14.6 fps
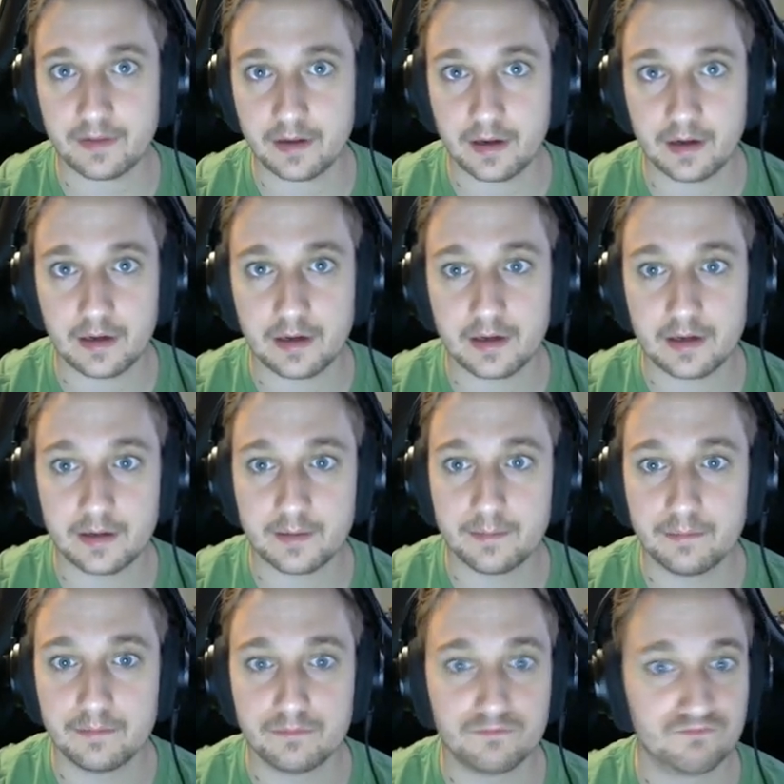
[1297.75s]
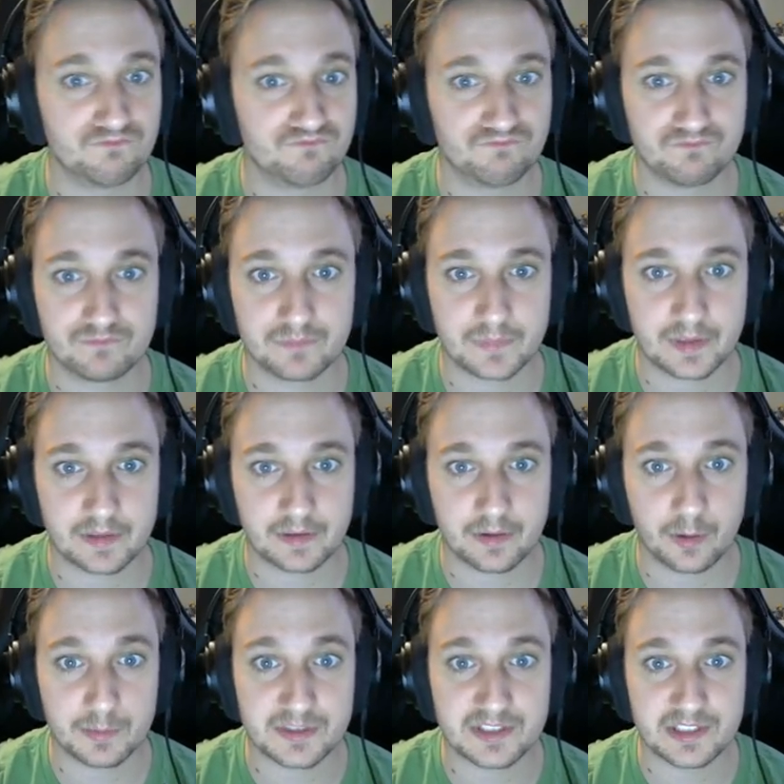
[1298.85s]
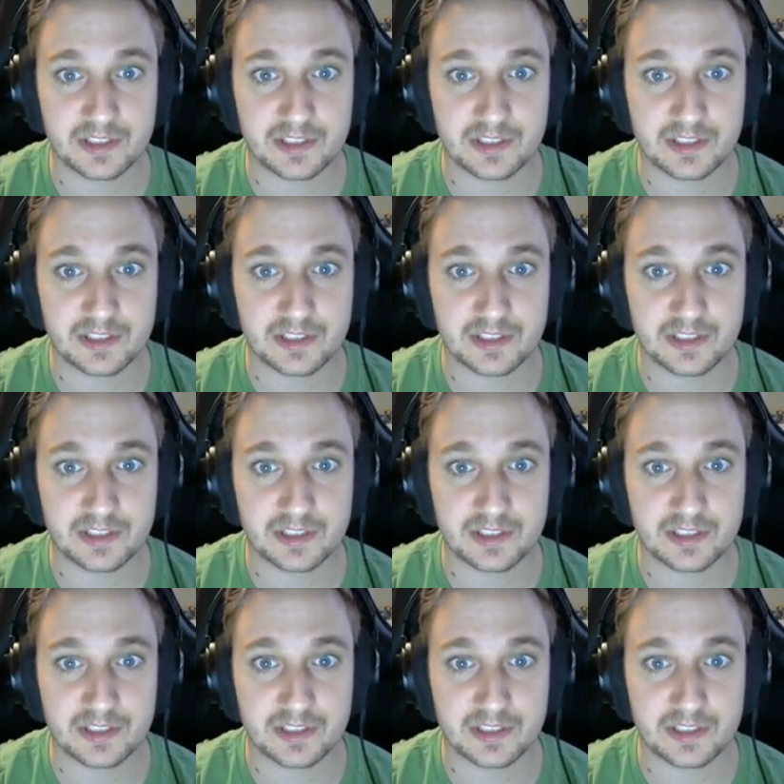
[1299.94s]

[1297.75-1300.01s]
Hope to see